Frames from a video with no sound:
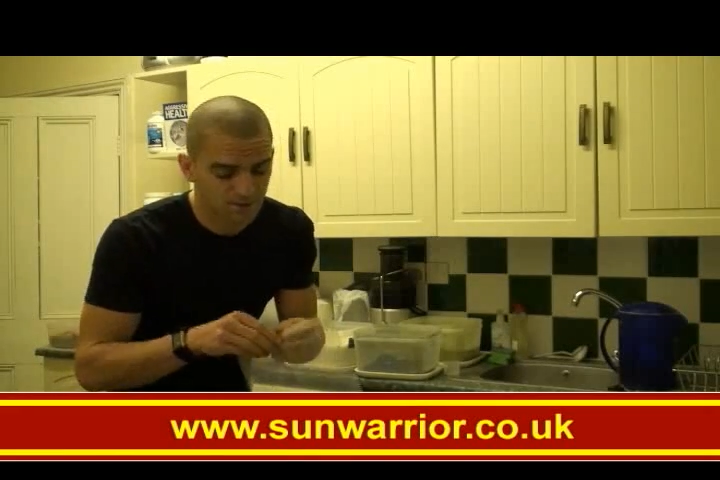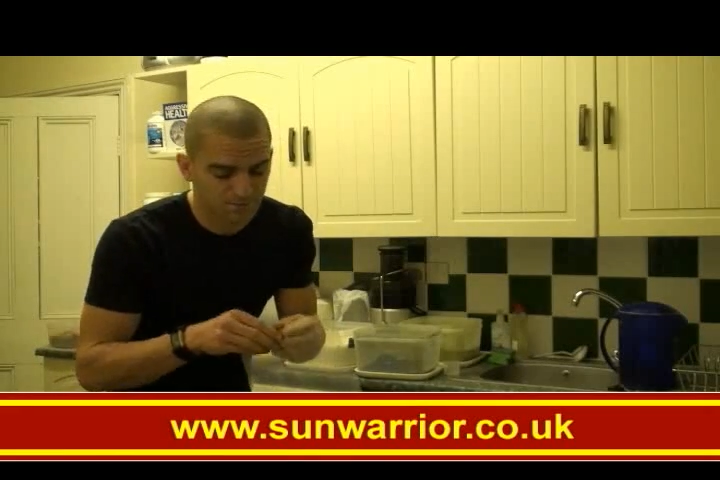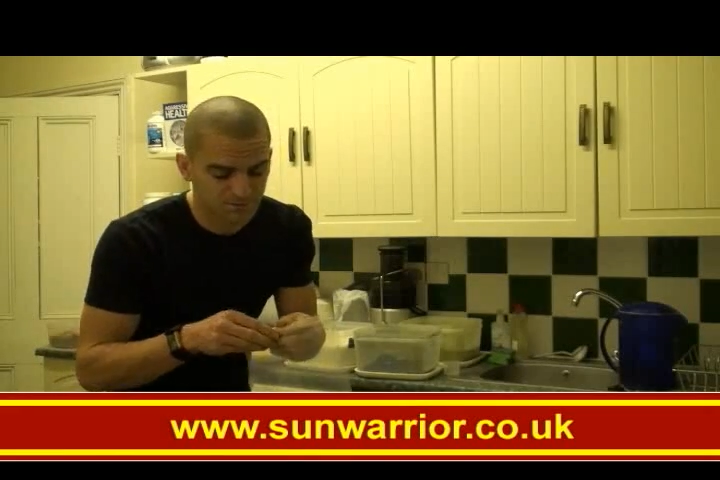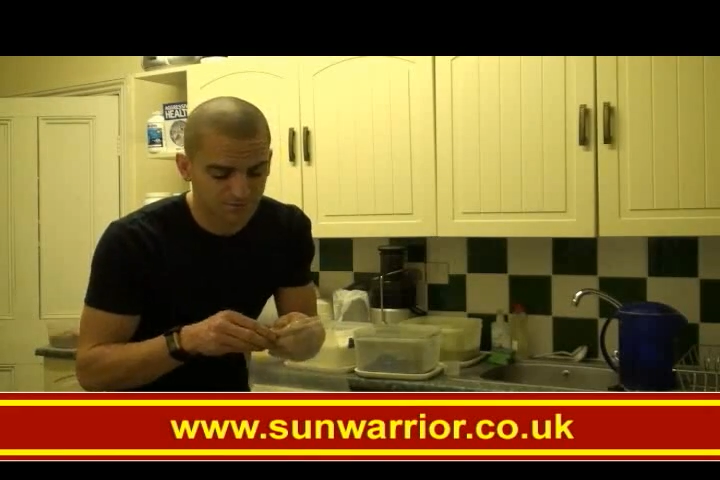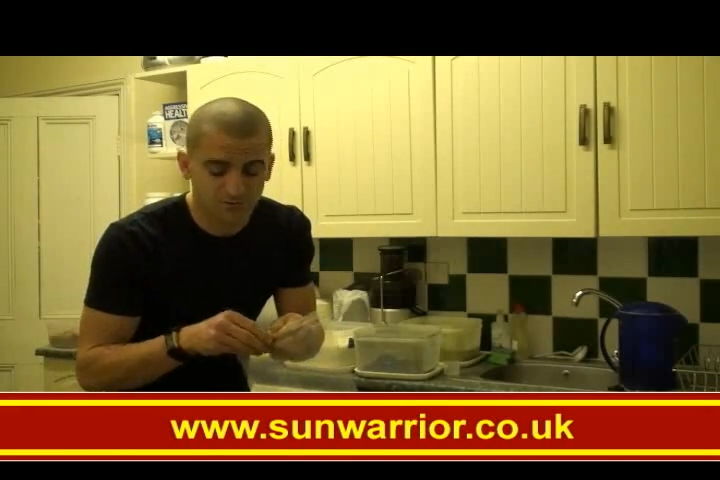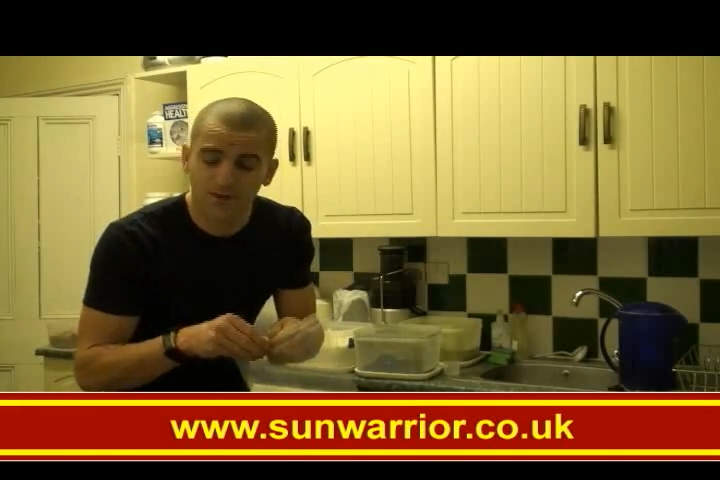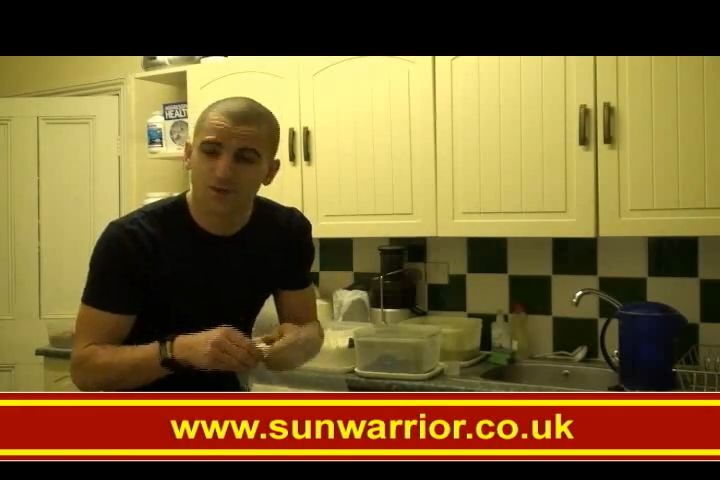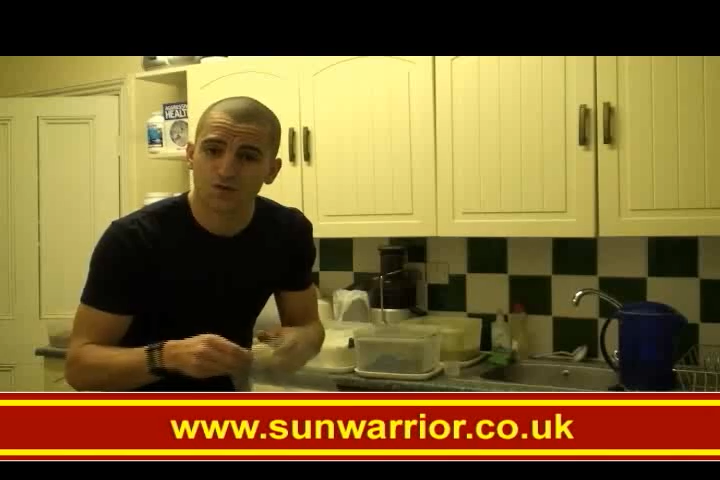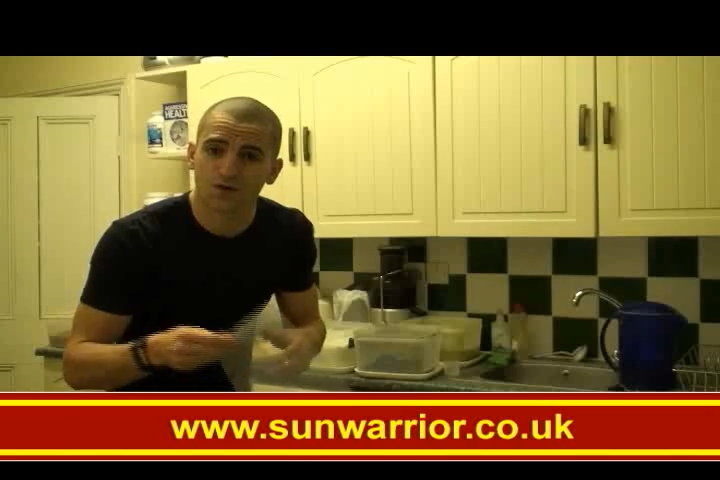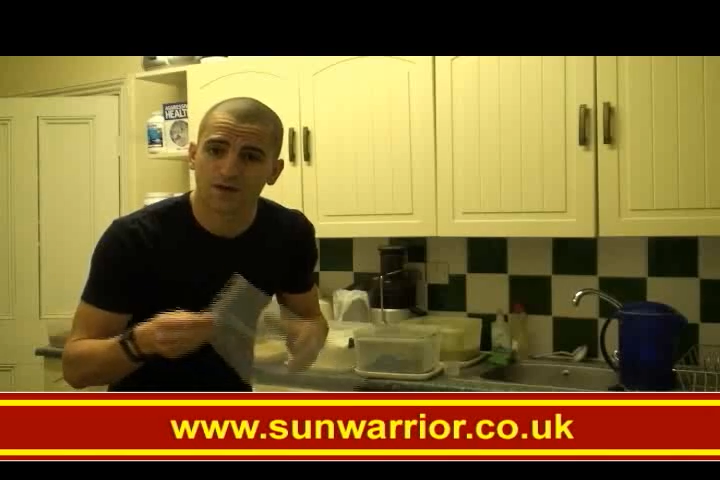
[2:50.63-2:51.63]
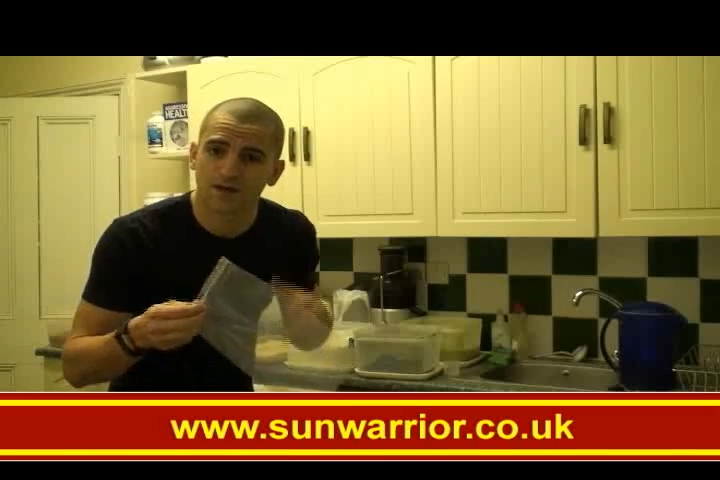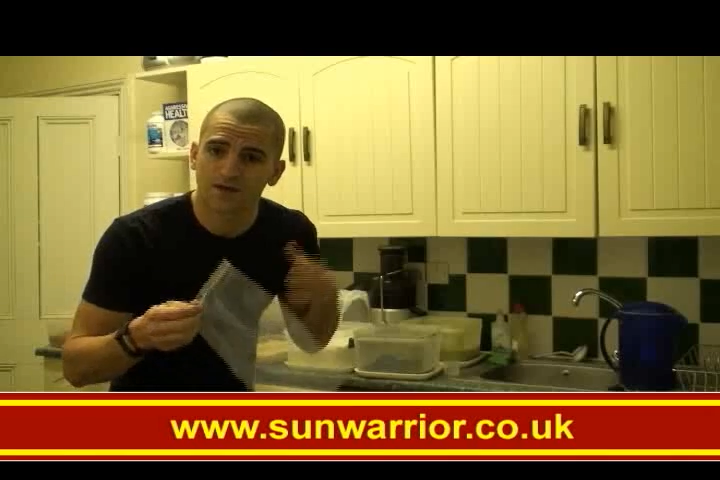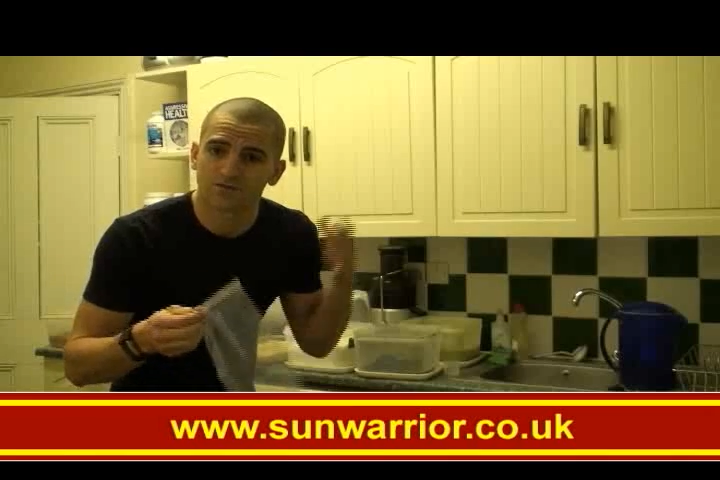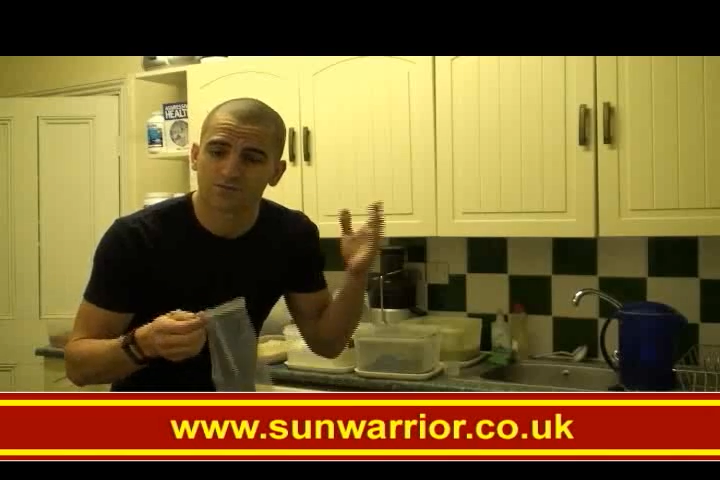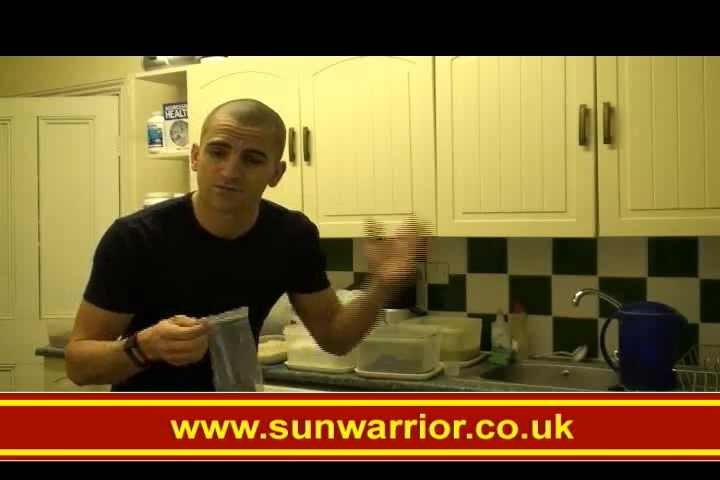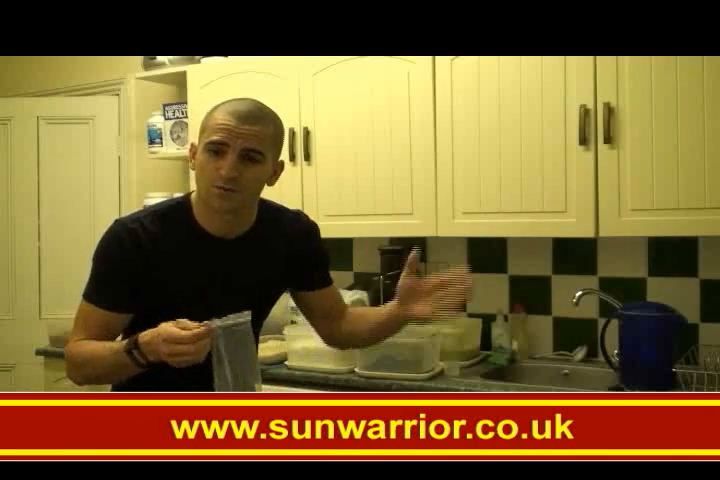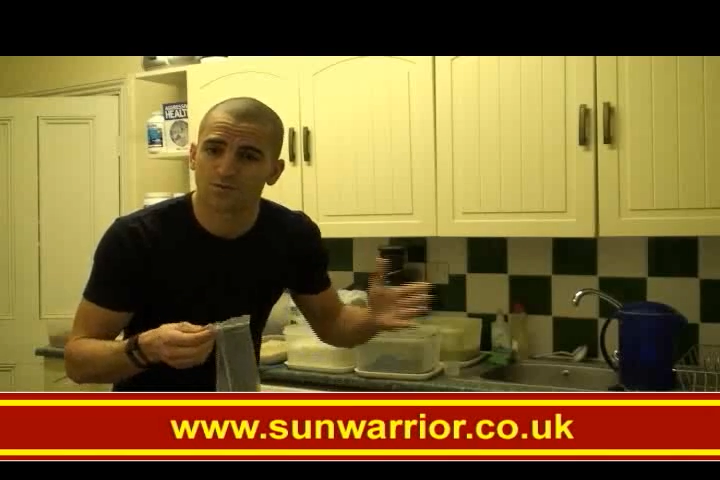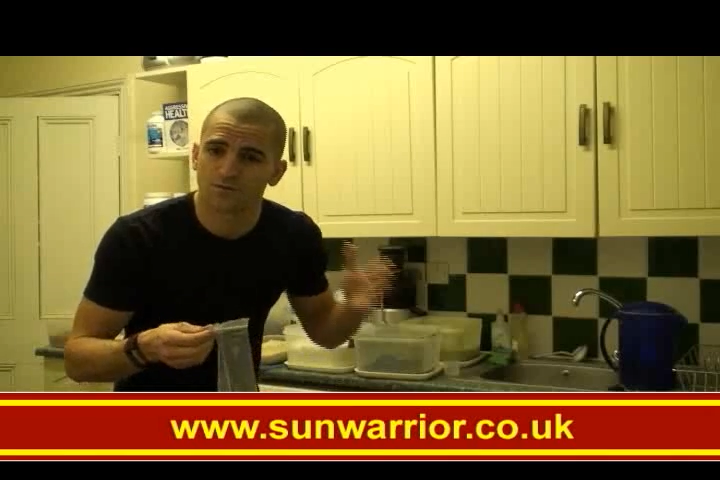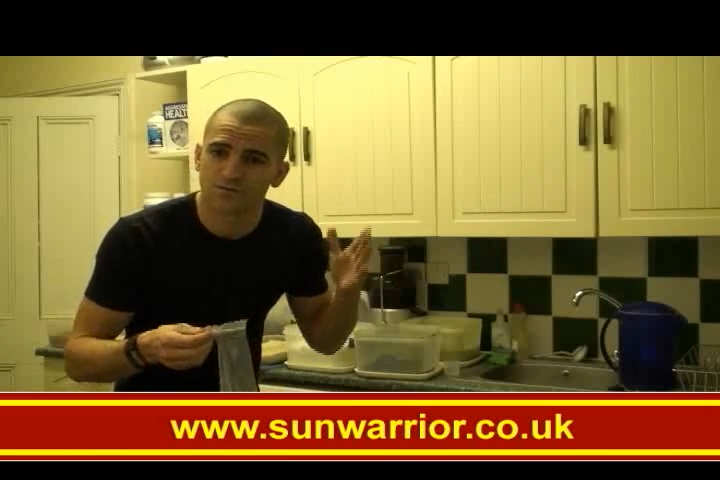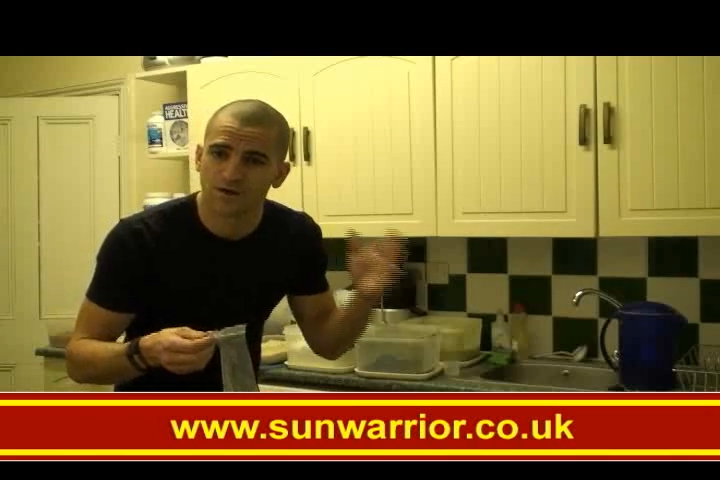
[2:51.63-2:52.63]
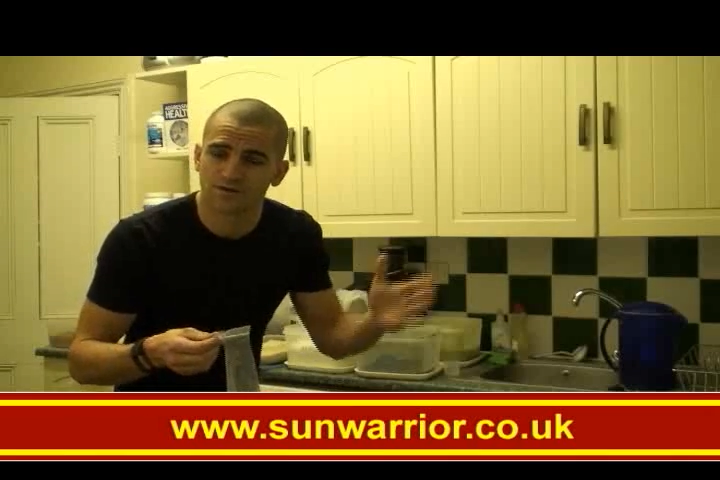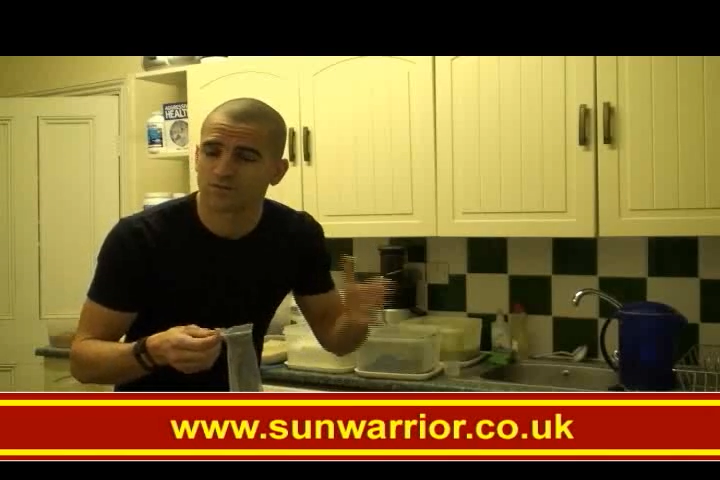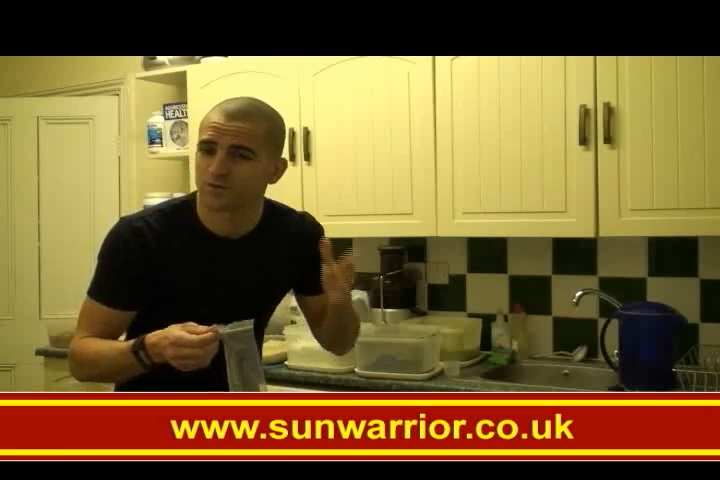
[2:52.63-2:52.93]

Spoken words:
But just to make sure I can get some superfoods going into